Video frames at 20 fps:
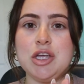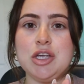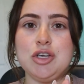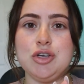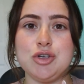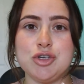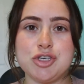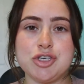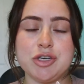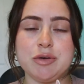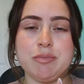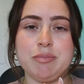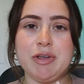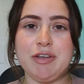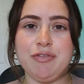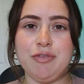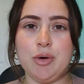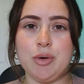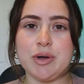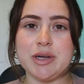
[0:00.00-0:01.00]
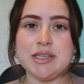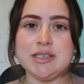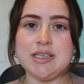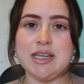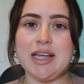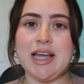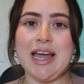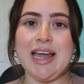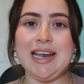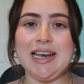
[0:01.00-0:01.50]
You should be
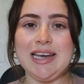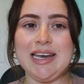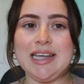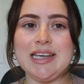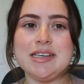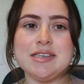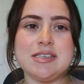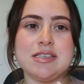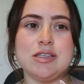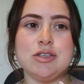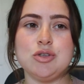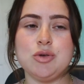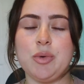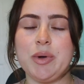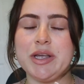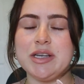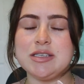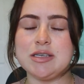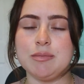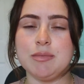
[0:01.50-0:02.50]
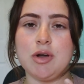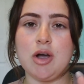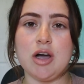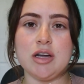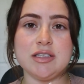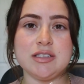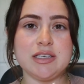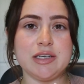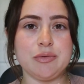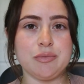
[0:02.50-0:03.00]
focusing at least doing some
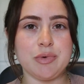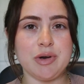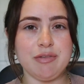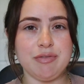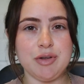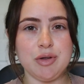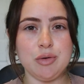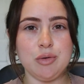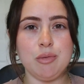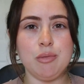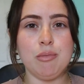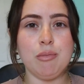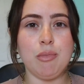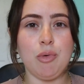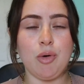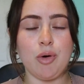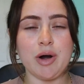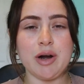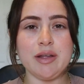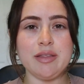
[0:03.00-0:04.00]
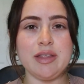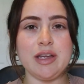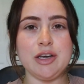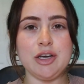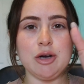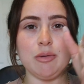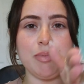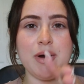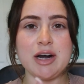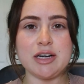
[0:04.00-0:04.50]
content review more than
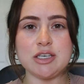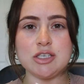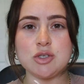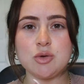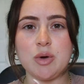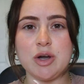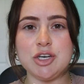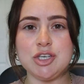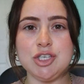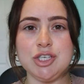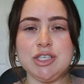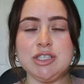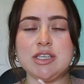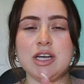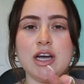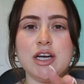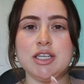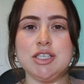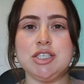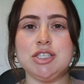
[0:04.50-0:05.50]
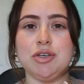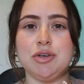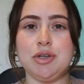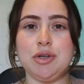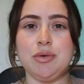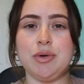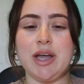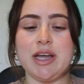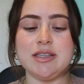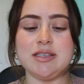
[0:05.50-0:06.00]
your practice questions until
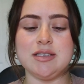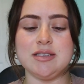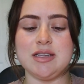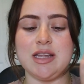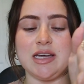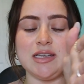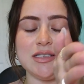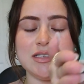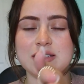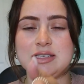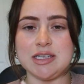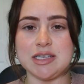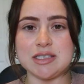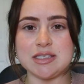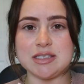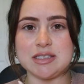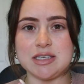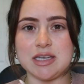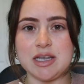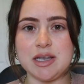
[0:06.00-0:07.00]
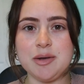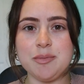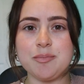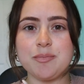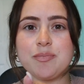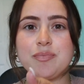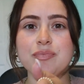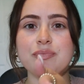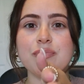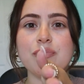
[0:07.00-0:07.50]
you get to that
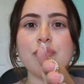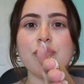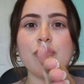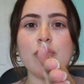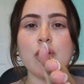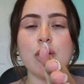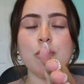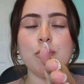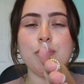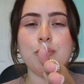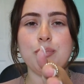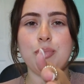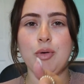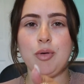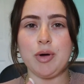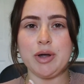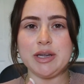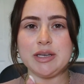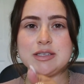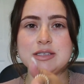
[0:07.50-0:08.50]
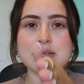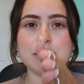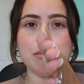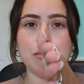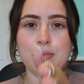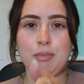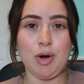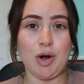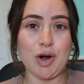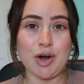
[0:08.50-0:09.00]
60-point
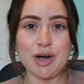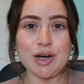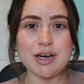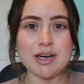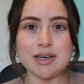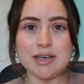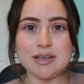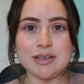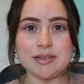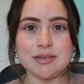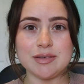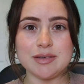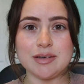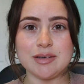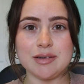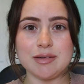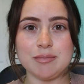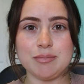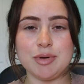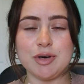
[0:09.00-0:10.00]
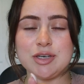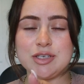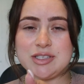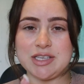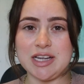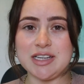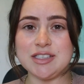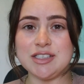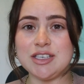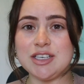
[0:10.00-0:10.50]
mark
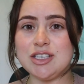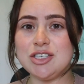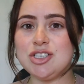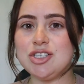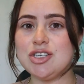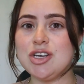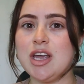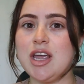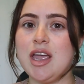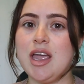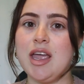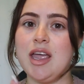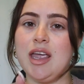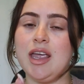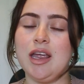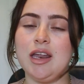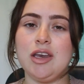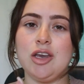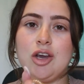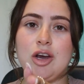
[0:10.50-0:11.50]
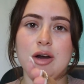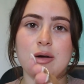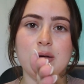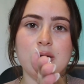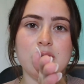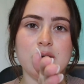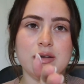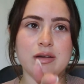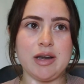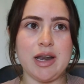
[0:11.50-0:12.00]
percentage in
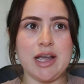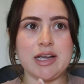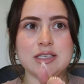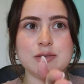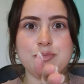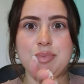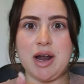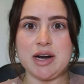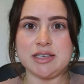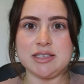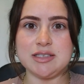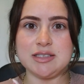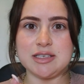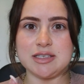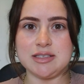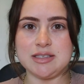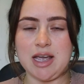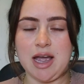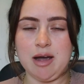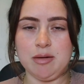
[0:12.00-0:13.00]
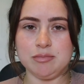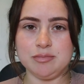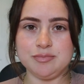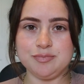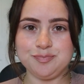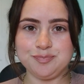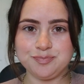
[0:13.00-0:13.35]
your next practice exam.